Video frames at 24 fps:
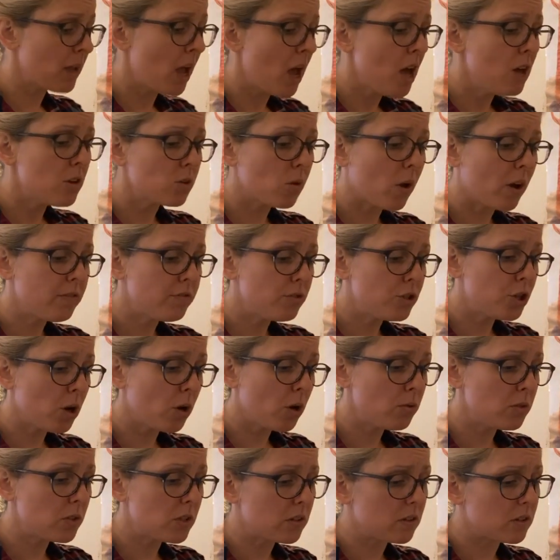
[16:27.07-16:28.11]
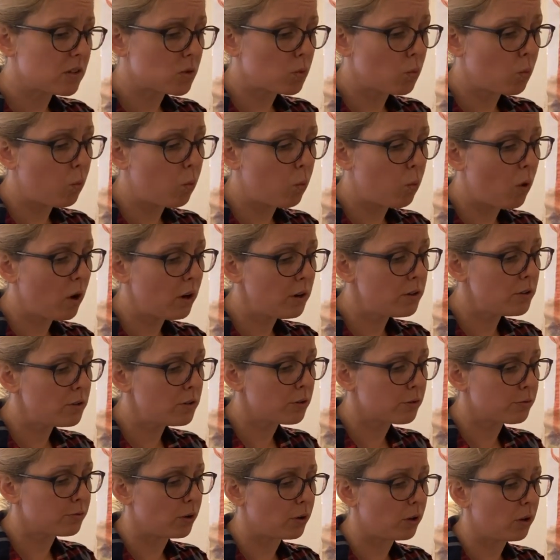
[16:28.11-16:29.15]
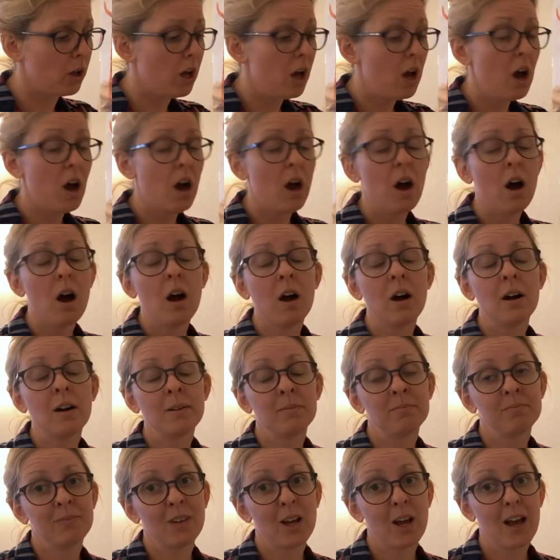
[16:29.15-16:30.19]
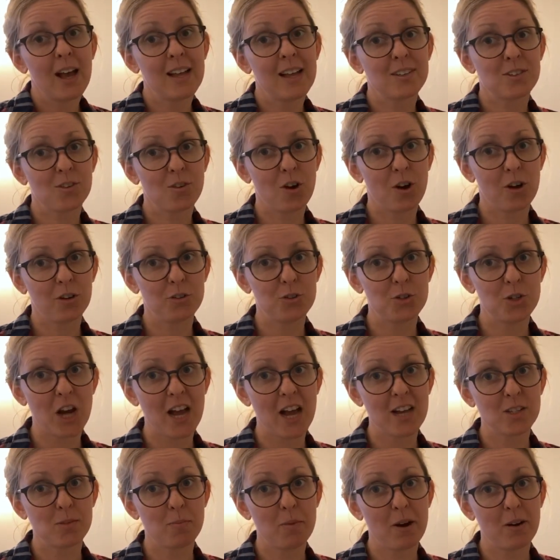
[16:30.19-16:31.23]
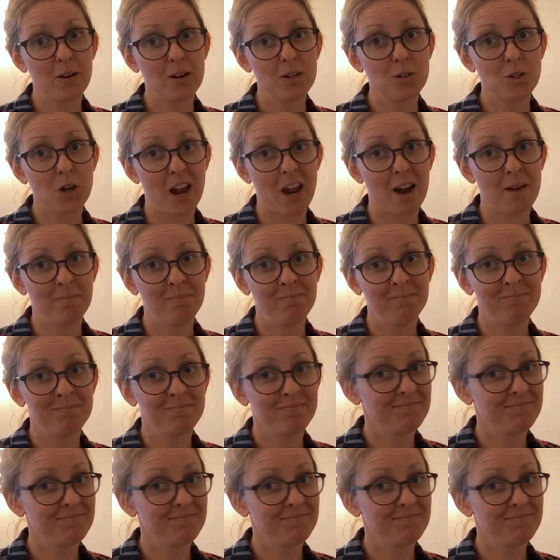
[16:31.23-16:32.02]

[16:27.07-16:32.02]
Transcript: So I've chosen this wonderful, it's called Jazzberry Jam.